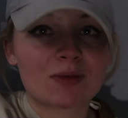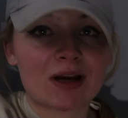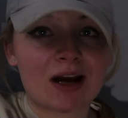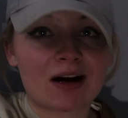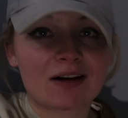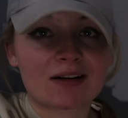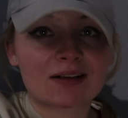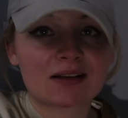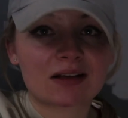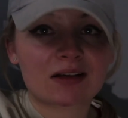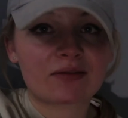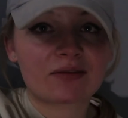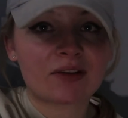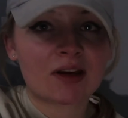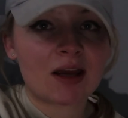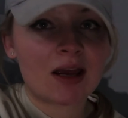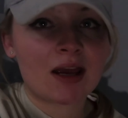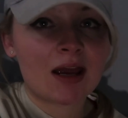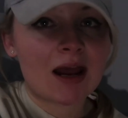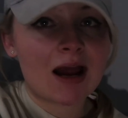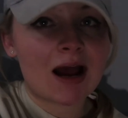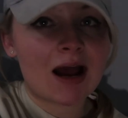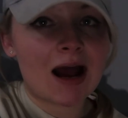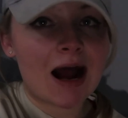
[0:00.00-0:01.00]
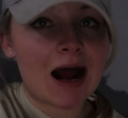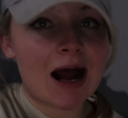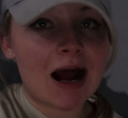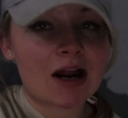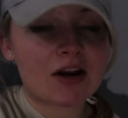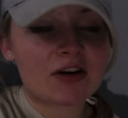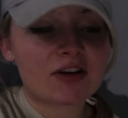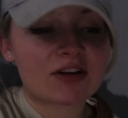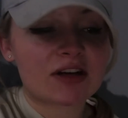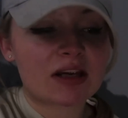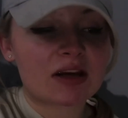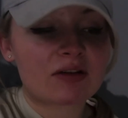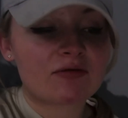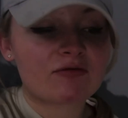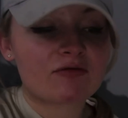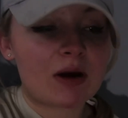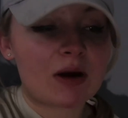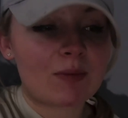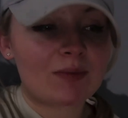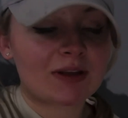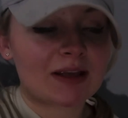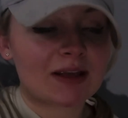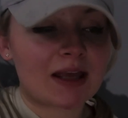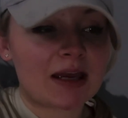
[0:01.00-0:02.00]
me active, and it
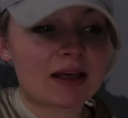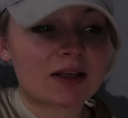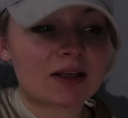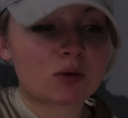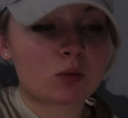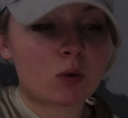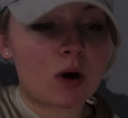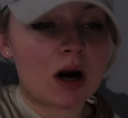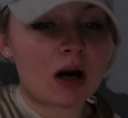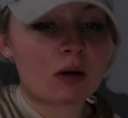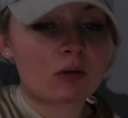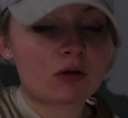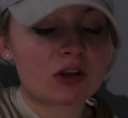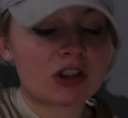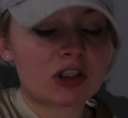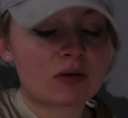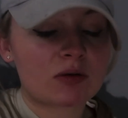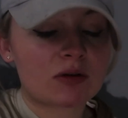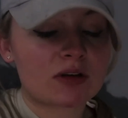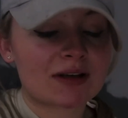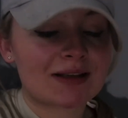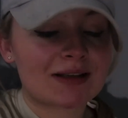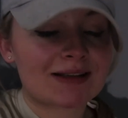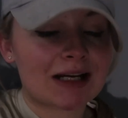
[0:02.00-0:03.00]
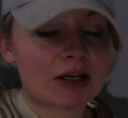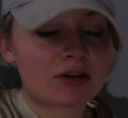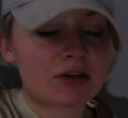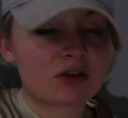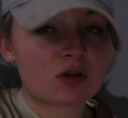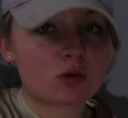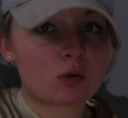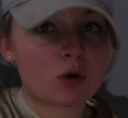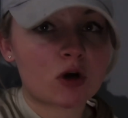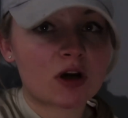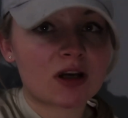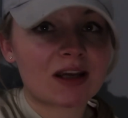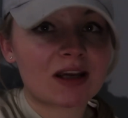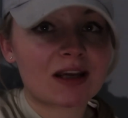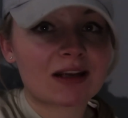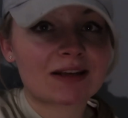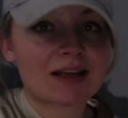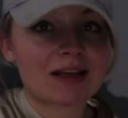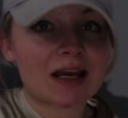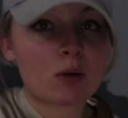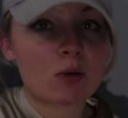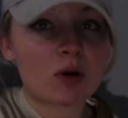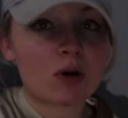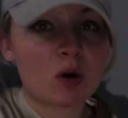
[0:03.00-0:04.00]
replicates what I would do in a standard working
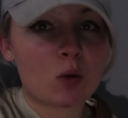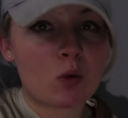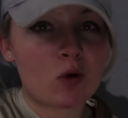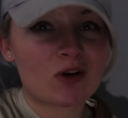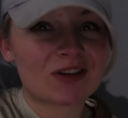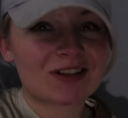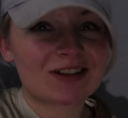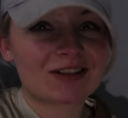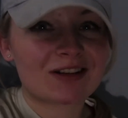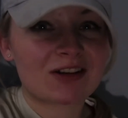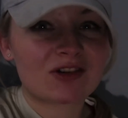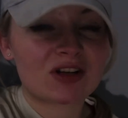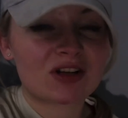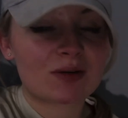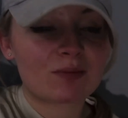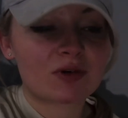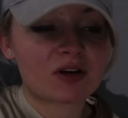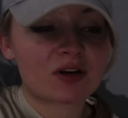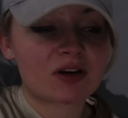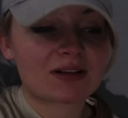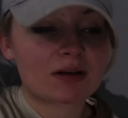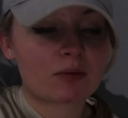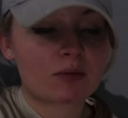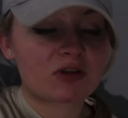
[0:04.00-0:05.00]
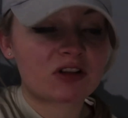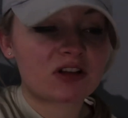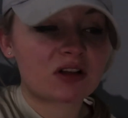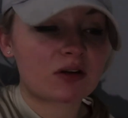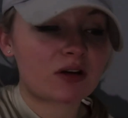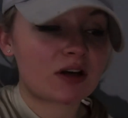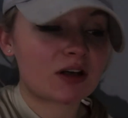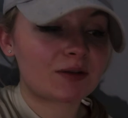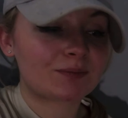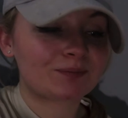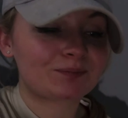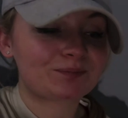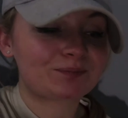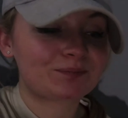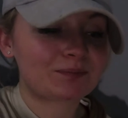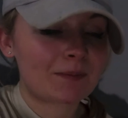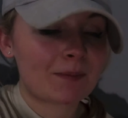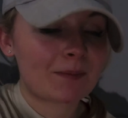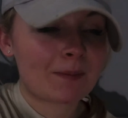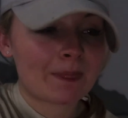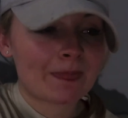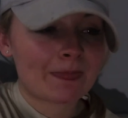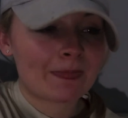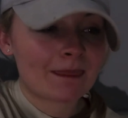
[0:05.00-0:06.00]
day when I was in the gym, because I was doing
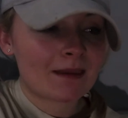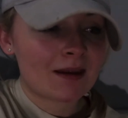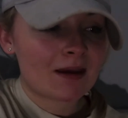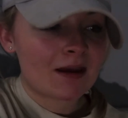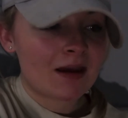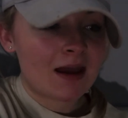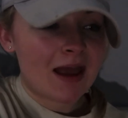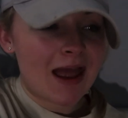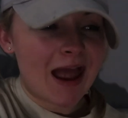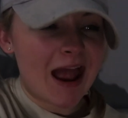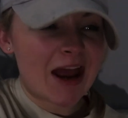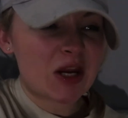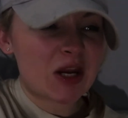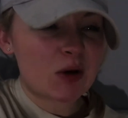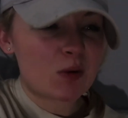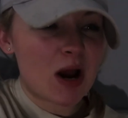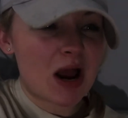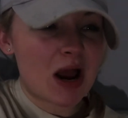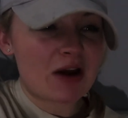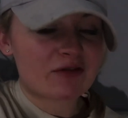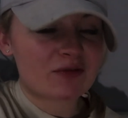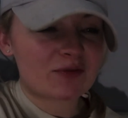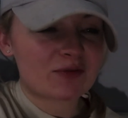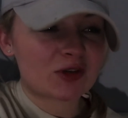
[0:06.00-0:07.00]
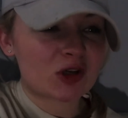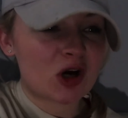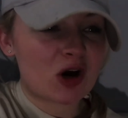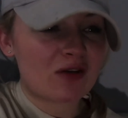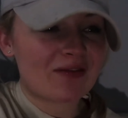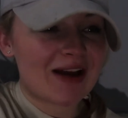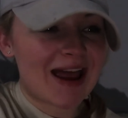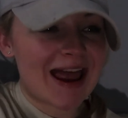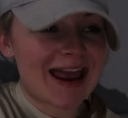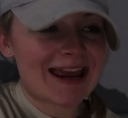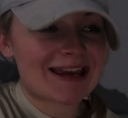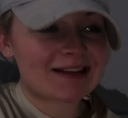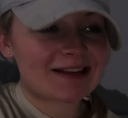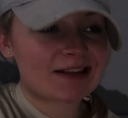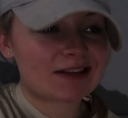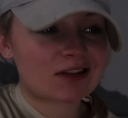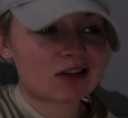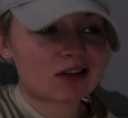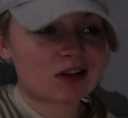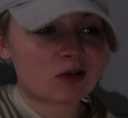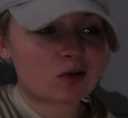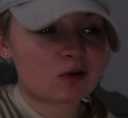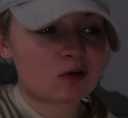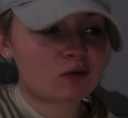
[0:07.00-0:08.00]
anywhere from sort of 8
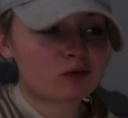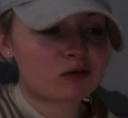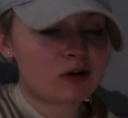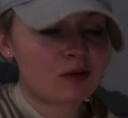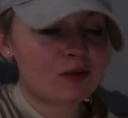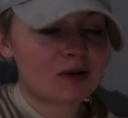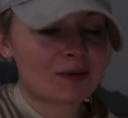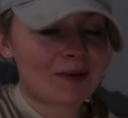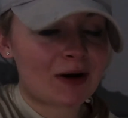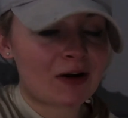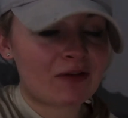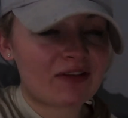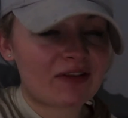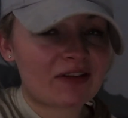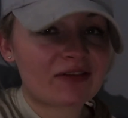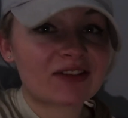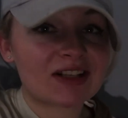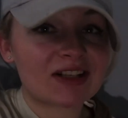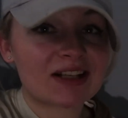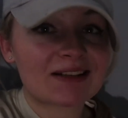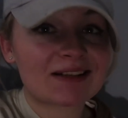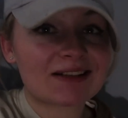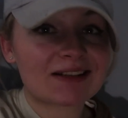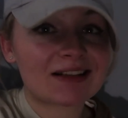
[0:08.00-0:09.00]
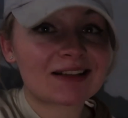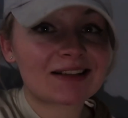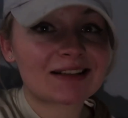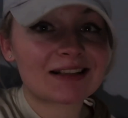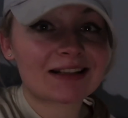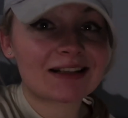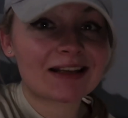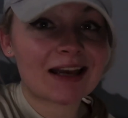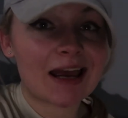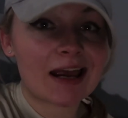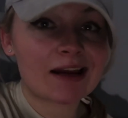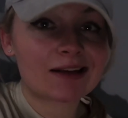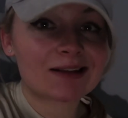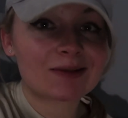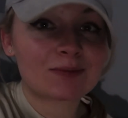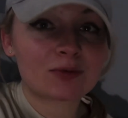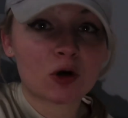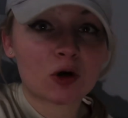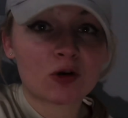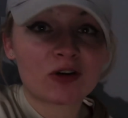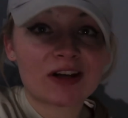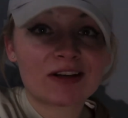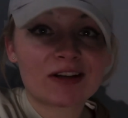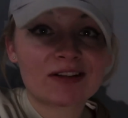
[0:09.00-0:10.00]
to probably about 15, 16k to
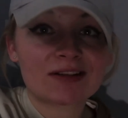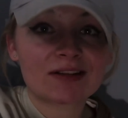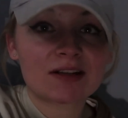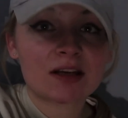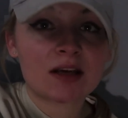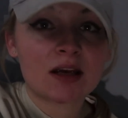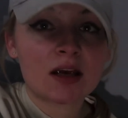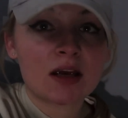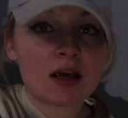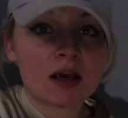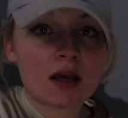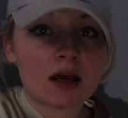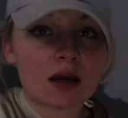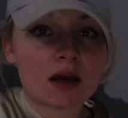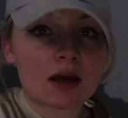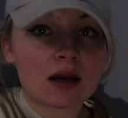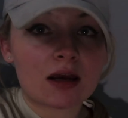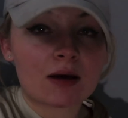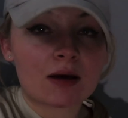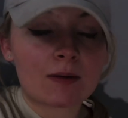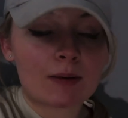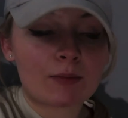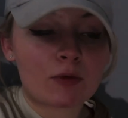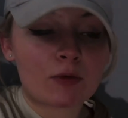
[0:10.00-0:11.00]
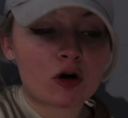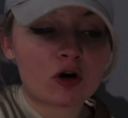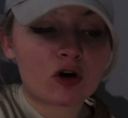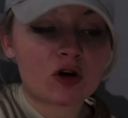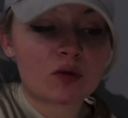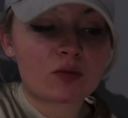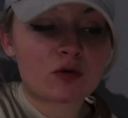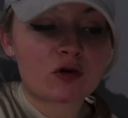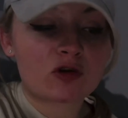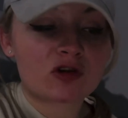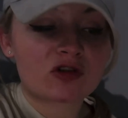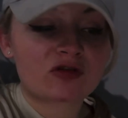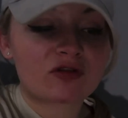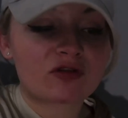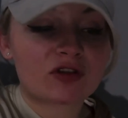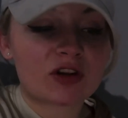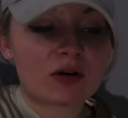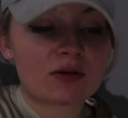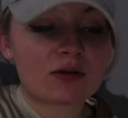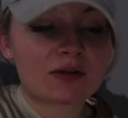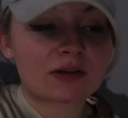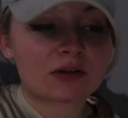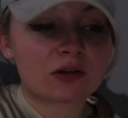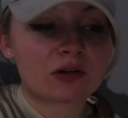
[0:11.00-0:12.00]
be honest. I'm not going to push for
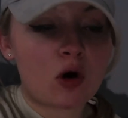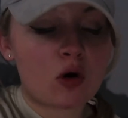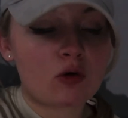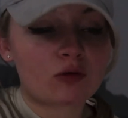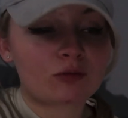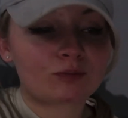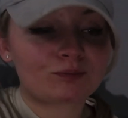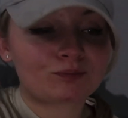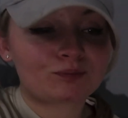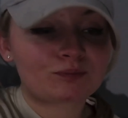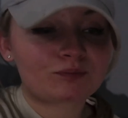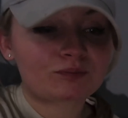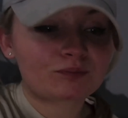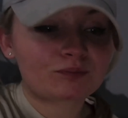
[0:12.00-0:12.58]
those long,